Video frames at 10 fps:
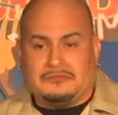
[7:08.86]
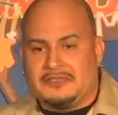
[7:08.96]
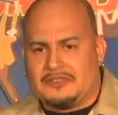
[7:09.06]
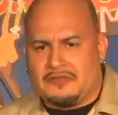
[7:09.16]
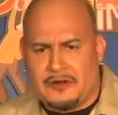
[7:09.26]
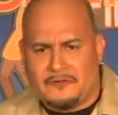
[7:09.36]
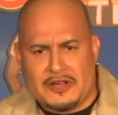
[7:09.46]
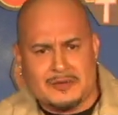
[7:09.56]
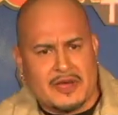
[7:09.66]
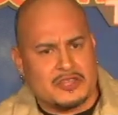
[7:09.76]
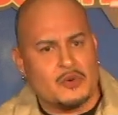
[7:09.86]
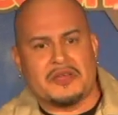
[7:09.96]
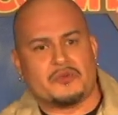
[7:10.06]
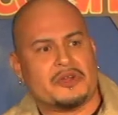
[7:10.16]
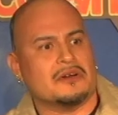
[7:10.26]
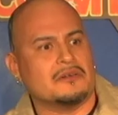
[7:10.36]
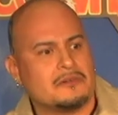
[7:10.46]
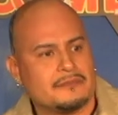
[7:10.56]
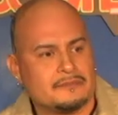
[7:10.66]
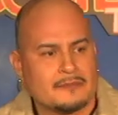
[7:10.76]
said, very funny, man, you ain't real. I
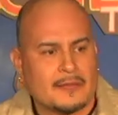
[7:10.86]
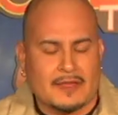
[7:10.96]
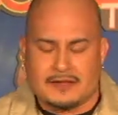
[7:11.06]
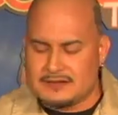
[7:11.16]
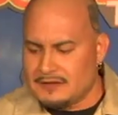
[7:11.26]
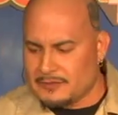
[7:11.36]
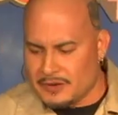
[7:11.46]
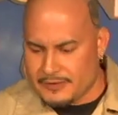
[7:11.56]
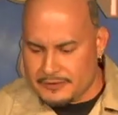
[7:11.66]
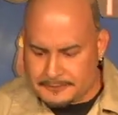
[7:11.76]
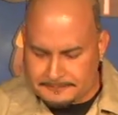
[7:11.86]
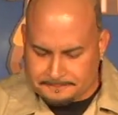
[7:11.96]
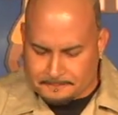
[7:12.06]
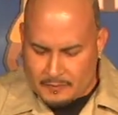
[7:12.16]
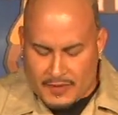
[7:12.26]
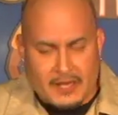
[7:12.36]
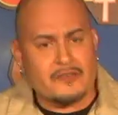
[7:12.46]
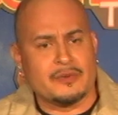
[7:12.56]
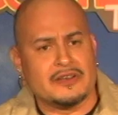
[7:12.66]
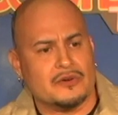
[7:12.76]
said, look, brother,
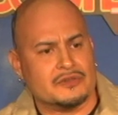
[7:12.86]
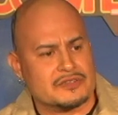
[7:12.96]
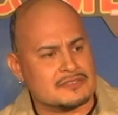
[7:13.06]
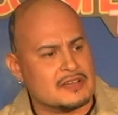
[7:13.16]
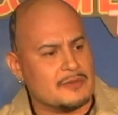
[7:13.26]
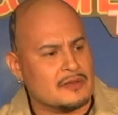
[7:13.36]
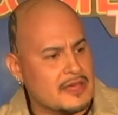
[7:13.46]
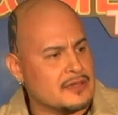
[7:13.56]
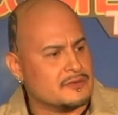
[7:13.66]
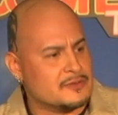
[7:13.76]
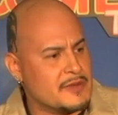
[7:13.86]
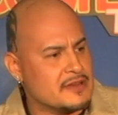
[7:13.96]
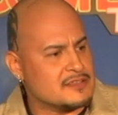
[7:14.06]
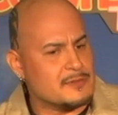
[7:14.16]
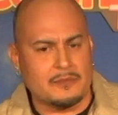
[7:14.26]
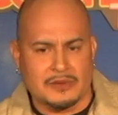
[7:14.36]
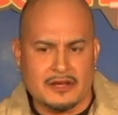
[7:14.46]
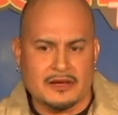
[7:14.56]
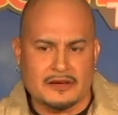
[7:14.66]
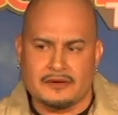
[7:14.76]
everybody knows that it's not about language, man. It's about
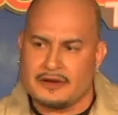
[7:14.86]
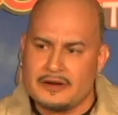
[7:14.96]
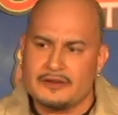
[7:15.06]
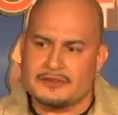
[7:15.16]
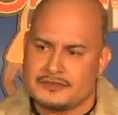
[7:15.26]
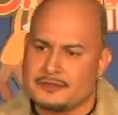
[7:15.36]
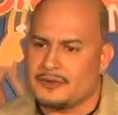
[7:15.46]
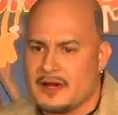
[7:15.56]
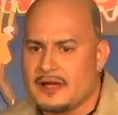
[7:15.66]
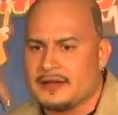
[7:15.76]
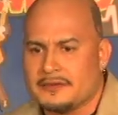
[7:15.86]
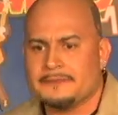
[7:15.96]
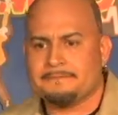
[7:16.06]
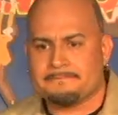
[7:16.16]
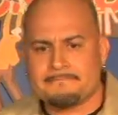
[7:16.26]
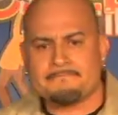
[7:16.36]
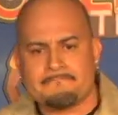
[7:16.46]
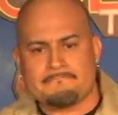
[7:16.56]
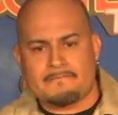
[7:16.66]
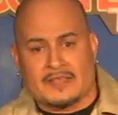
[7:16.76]
blood and heritage and pride.
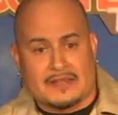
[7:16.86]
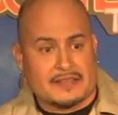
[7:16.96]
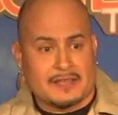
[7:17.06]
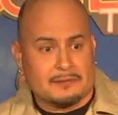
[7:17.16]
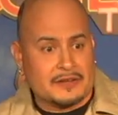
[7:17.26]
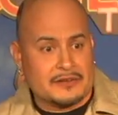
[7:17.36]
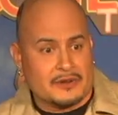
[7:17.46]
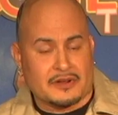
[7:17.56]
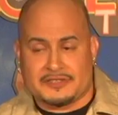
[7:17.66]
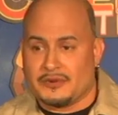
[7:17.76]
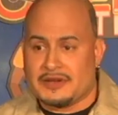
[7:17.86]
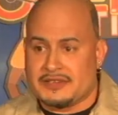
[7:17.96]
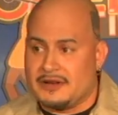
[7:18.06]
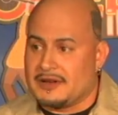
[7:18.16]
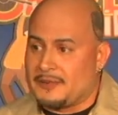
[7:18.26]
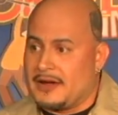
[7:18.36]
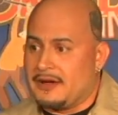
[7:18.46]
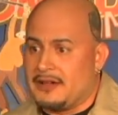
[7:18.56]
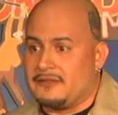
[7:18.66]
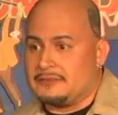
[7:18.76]
And I get bloody drunk, it's hereditary, and I'm
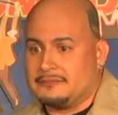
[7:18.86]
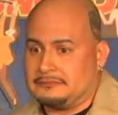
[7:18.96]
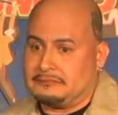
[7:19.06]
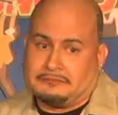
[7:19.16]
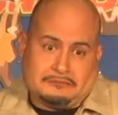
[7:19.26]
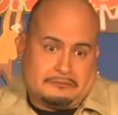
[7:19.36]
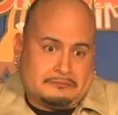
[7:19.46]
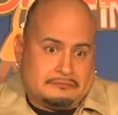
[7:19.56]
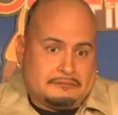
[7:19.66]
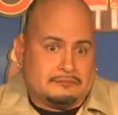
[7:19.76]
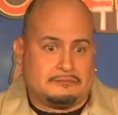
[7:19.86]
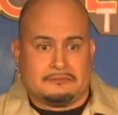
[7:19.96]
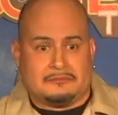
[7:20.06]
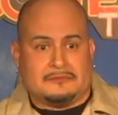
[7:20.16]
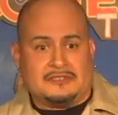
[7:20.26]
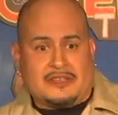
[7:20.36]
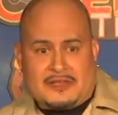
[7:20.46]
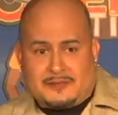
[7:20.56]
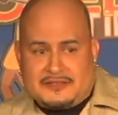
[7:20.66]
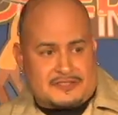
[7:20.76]
proud of it. So that
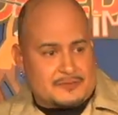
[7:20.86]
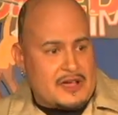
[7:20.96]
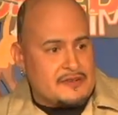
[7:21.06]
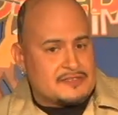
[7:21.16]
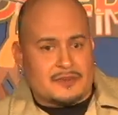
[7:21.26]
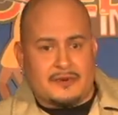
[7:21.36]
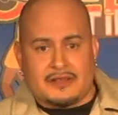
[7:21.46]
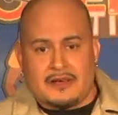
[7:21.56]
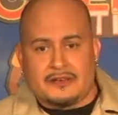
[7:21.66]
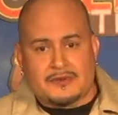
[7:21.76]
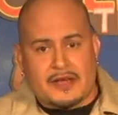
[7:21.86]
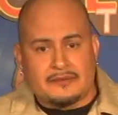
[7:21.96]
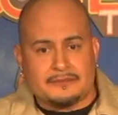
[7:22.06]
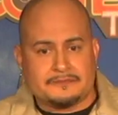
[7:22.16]
makes me just as brown as anybody else, right?